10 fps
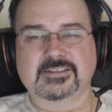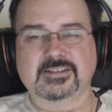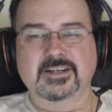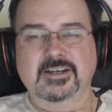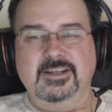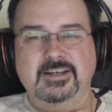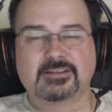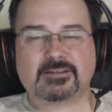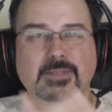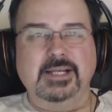And you
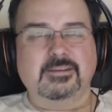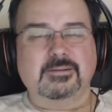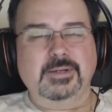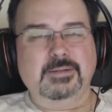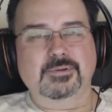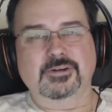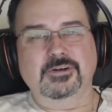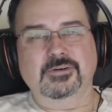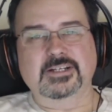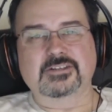get to meet other people
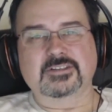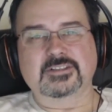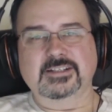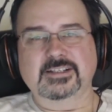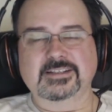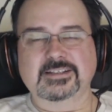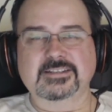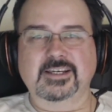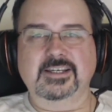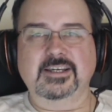who are interested in these
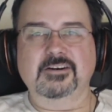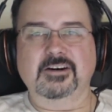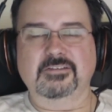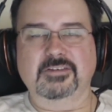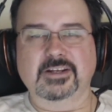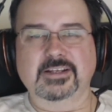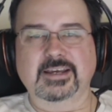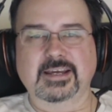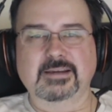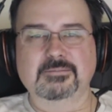geeky kind of fun
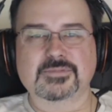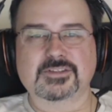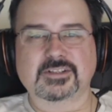games,